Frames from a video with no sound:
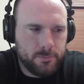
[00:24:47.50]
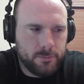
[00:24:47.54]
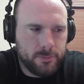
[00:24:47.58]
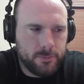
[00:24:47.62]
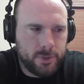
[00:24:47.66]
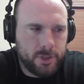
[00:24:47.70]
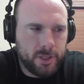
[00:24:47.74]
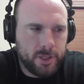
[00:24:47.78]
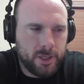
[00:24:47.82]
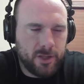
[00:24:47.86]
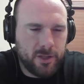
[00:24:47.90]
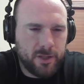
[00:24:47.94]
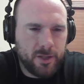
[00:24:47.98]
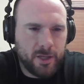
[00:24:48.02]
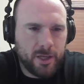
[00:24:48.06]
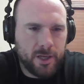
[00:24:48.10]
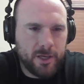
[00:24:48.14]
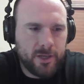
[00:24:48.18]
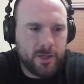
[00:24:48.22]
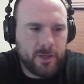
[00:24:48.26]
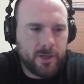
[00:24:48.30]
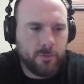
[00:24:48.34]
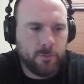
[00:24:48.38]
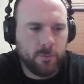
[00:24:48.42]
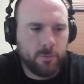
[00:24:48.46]
The
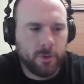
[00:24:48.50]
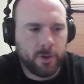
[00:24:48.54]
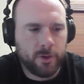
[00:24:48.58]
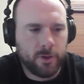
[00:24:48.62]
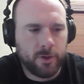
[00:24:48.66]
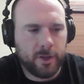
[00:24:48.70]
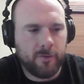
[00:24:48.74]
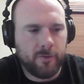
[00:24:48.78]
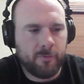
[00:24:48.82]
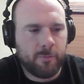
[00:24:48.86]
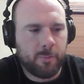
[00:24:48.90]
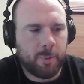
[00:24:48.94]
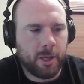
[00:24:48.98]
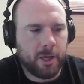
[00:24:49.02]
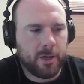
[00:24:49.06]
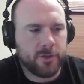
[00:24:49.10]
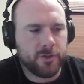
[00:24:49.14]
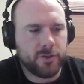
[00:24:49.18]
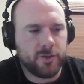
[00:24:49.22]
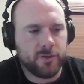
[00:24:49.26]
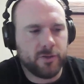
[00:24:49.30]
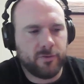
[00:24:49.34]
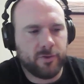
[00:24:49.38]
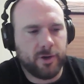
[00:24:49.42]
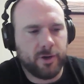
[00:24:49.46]
idea of work-life
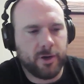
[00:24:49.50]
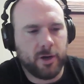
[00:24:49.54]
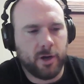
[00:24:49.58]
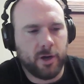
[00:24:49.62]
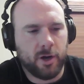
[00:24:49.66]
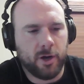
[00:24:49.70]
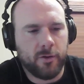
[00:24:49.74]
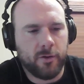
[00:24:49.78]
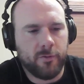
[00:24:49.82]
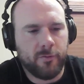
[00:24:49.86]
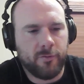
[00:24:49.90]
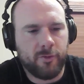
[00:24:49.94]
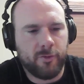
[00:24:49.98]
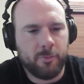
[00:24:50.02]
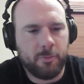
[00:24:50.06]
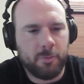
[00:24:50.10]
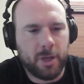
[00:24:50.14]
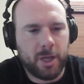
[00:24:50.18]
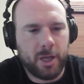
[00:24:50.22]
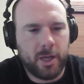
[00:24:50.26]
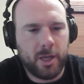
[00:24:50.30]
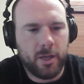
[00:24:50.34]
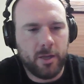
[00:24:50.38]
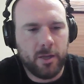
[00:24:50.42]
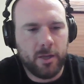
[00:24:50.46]
balance is very hard for
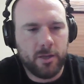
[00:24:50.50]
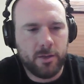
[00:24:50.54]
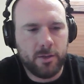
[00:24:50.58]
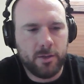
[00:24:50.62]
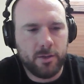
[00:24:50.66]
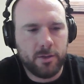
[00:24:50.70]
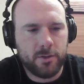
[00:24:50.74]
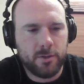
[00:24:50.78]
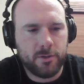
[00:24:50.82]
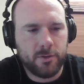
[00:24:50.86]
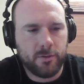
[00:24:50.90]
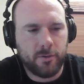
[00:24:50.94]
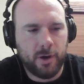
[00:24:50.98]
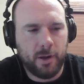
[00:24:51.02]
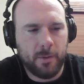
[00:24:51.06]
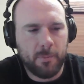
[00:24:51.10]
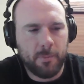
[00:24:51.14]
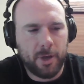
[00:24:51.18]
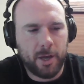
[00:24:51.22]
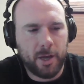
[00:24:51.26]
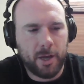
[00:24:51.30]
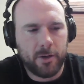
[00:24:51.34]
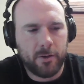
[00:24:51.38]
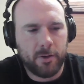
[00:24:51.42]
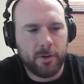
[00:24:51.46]
me to wrap
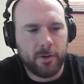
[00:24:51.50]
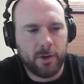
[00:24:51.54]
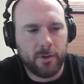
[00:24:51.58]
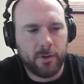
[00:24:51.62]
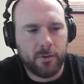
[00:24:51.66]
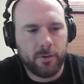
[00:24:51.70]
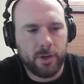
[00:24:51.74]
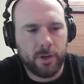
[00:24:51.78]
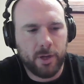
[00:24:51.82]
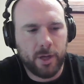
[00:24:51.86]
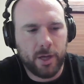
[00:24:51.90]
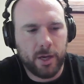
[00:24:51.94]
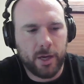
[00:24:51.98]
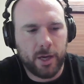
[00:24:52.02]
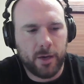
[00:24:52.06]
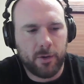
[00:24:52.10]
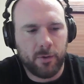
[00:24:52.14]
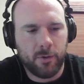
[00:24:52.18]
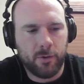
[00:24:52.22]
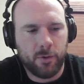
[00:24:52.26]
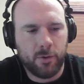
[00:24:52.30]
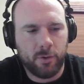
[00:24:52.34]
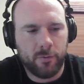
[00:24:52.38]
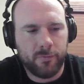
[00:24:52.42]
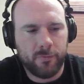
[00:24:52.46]
my head around. And I
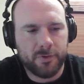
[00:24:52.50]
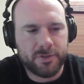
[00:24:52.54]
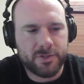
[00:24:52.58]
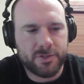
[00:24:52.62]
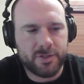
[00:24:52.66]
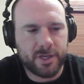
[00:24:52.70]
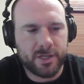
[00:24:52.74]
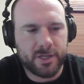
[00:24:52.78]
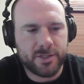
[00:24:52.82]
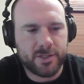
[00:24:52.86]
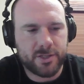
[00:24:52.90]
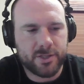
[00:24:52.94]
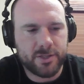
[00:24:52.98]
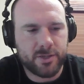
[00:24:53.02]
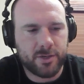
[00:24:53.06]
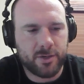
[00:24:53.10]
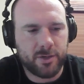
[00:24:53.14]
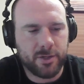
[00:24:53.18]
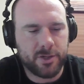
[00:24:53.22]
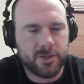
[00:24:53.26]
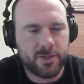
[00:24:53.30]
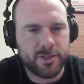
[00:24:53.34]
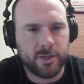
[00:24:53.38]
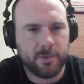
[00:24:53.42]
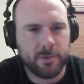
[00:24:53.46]
don't know if it's
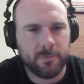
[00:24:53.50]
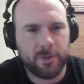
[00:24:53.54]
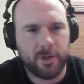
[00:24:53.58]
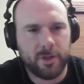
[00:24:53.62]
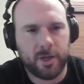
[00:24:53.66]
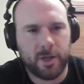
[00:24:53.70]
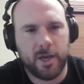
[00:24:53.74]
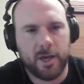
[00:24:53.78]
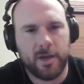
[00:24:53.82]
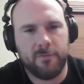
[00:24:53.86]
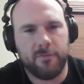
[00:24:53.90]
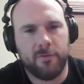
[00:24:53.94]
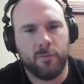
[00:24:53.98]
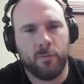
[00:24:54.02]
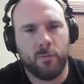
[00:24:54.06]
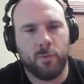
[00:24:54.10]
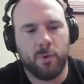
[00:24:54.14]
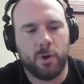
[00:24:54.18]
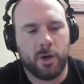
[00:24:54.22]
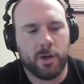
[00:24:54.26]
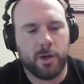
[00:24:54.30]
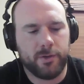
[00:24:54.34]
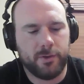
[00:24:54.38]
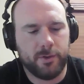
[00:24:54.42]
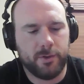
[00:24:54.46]
necessarily something I even
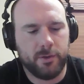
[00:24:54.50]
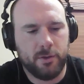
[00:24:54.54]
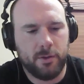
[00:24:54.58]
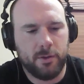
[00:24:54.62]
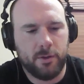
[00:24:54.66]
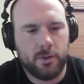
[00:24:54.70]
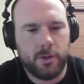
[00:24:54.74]
want.